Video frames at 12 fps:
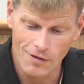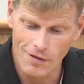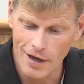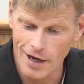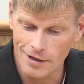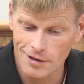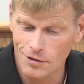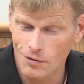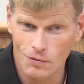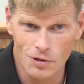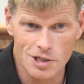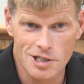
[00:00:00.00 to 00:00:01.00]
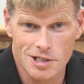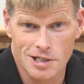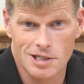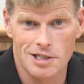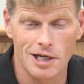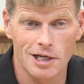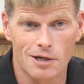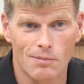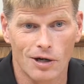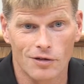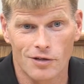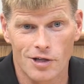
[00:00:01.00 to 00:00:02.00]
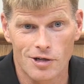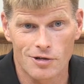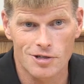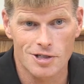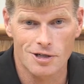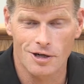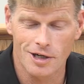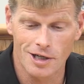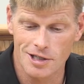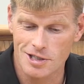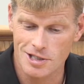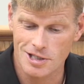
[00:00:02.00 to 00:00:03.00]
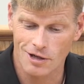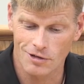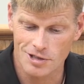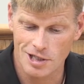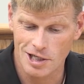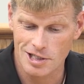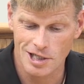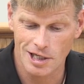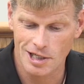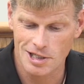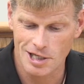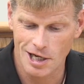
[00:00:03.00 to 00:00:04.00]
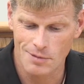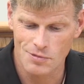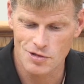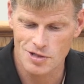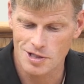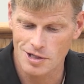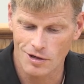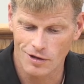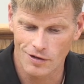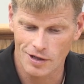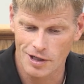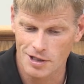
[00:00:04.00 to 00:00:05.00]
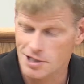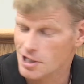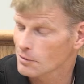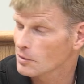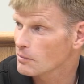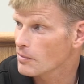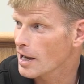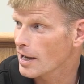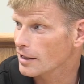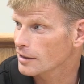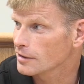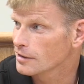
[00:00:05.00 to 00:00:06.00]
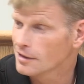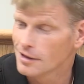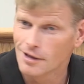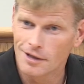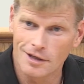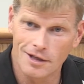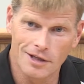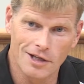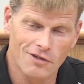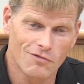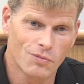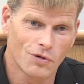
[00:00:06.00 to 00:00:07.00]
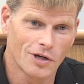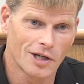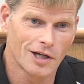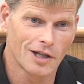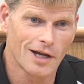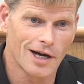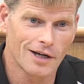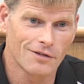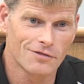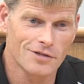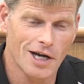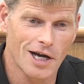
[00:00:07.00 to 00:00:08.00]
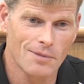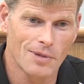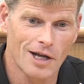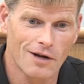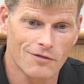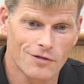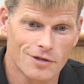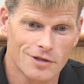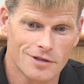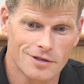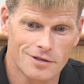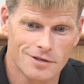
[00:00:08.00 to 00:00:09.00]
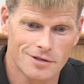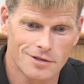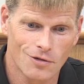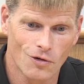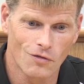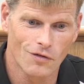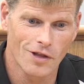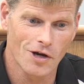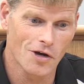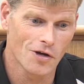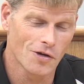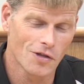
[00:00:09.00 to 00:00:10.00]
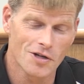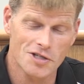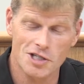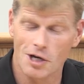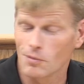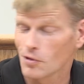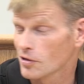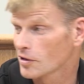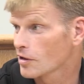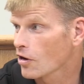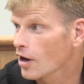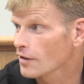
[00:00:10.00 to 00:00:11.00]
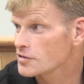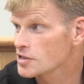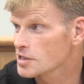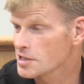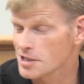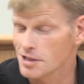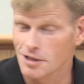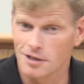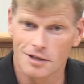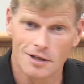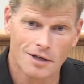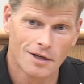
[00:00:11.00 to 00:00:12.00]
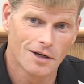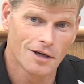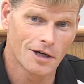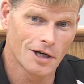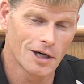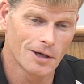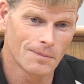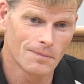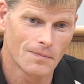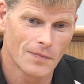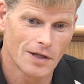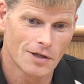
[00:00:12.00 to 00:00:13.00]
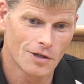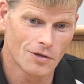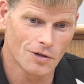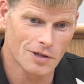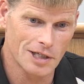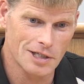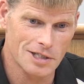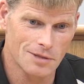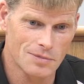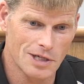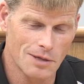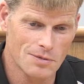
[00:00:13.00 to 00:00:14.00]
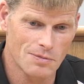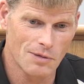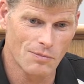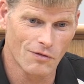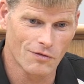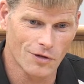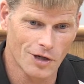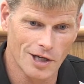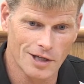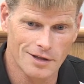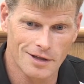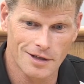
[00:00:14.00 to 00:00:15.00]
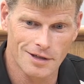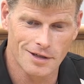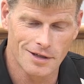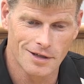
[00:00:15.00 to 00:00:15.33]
than that, we're just excited about the year starting. This is always an exciting time. You see all the kids coming back, and they've put in a lot of time and effort over the summer and the off season. And I think sometimes people forget that